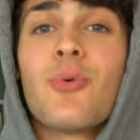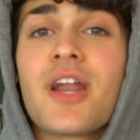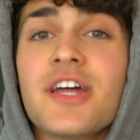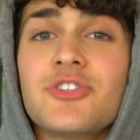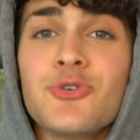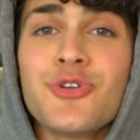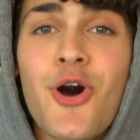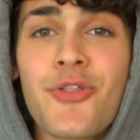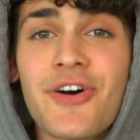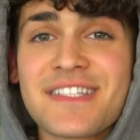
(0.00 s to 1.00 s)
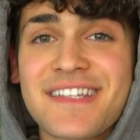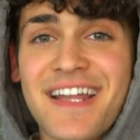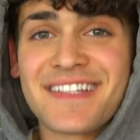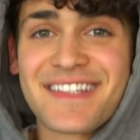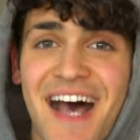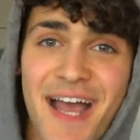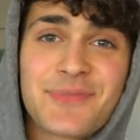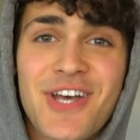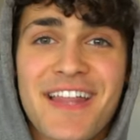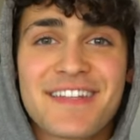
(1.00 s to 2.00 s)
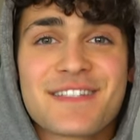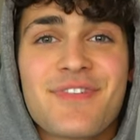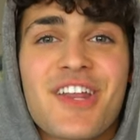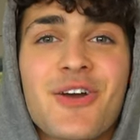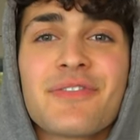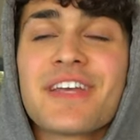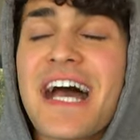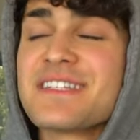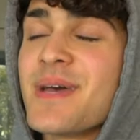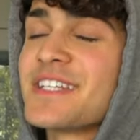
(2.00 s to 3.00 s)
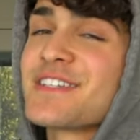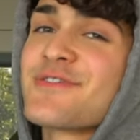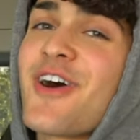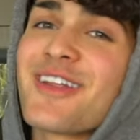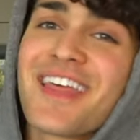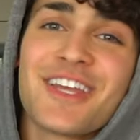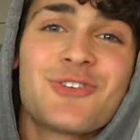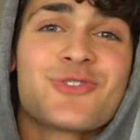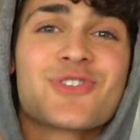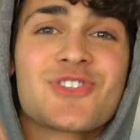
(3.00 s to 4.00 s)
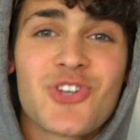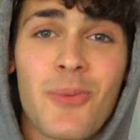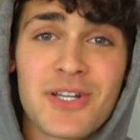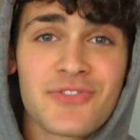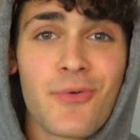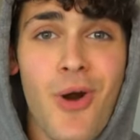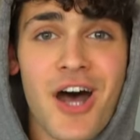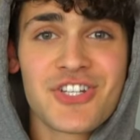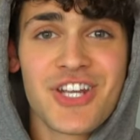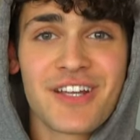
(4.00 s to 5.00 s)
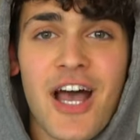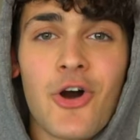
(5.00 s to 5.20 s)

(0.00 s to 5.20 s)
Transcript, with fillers: What I do know though is that it's time to end this video. If you guys made it this far, thank you so much for watching.